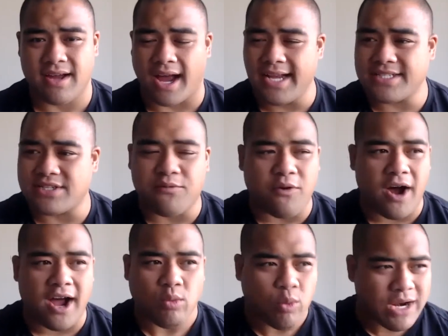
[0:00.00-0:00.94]
I used to
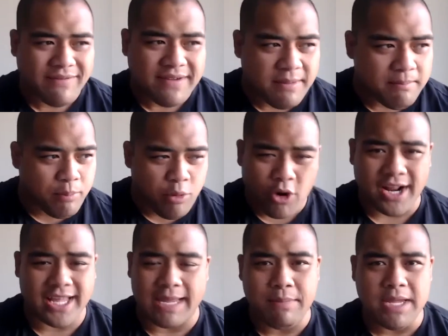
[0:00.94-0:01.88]
find whatever
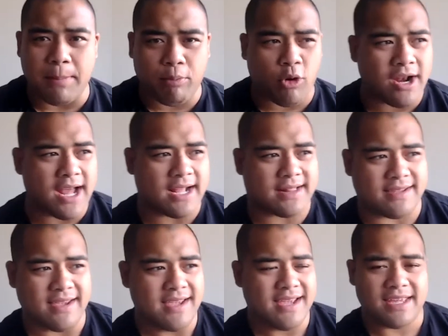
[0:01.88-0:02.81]
product, give me a product,
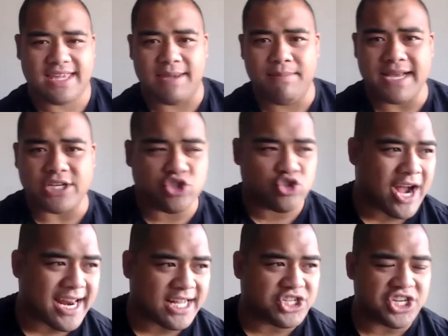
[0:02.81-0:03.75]
give me a
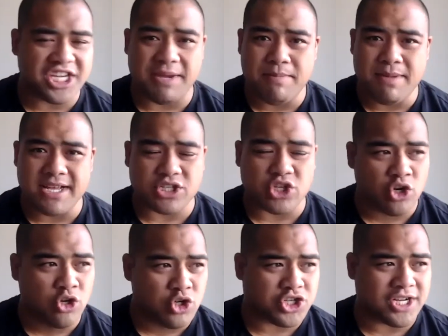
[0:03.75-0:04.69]
strategy, give me a
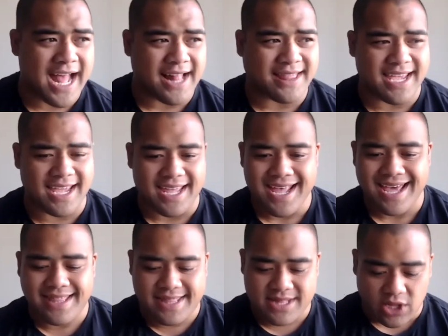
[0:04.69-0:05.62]
solution out there
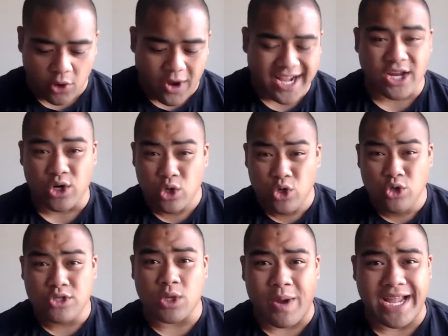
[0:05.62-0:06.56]
so I can
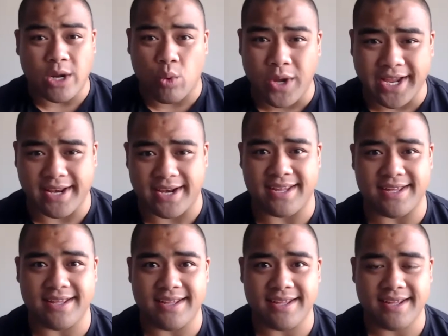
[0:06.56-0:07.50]
lose the weight quickly.
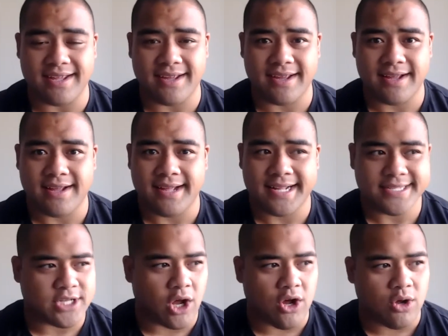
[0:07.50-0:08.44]

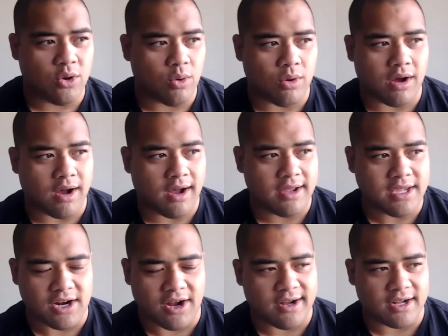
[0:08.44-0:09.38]
So, you
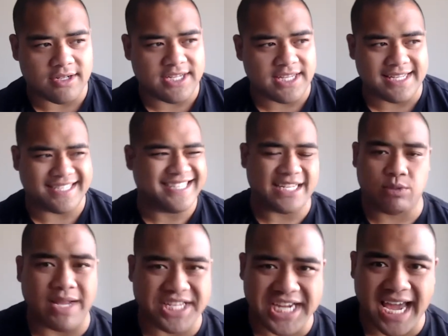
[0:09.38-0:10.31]
know, I do this 6
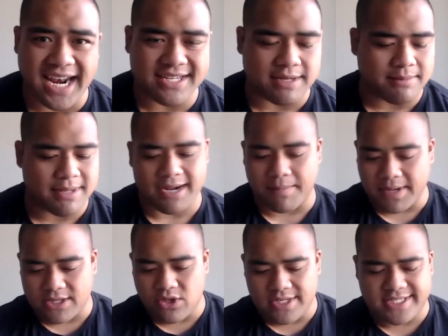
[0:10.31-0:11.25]
week challenge. I'm like, I'm going
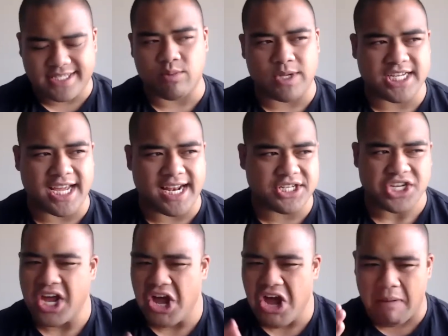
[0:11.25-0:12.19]
to do this 6 week challenge.
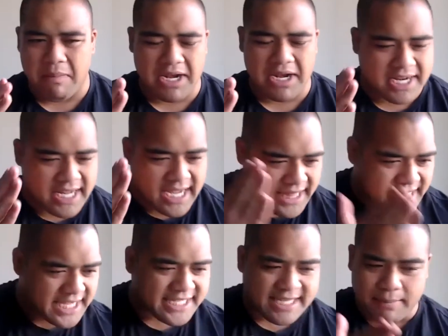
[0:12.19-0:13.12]
I'm only going to eat
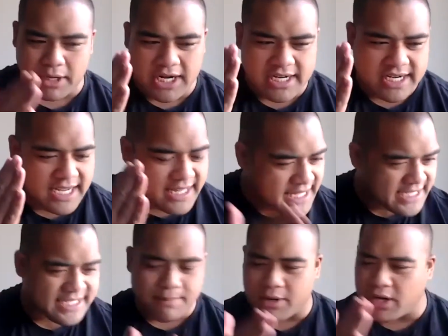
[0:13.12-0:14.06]
this. I'm only going to eat
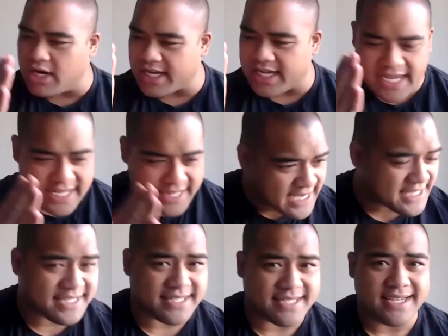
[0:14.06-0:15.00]
this. I'm only going to eat
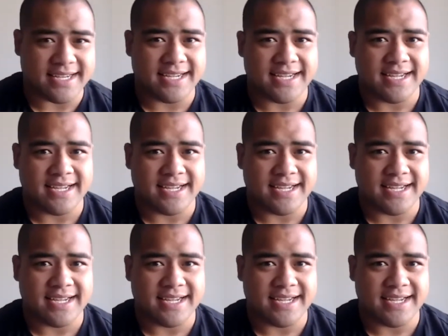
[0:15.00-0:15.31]
this.